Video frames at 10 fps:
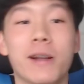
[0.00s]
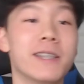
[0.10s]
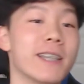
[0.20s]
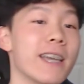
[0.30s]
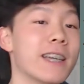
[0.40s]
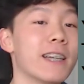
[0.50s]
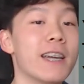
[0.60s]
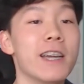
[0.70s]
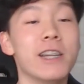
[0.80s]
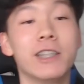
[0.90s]
saying,
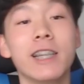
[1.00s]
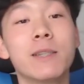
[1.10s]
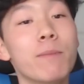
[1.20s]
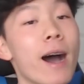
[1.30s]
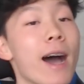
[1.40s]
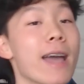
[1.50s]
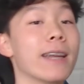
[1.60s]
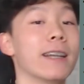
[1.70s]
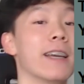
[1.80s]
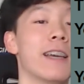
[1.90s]
"She's
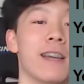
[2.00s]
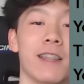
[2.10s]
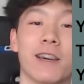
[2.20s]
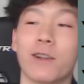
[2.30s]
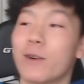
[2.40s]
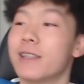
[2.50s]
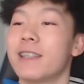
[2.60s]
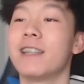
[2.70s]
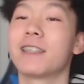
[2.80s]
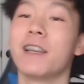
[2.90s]
mine." The other one says,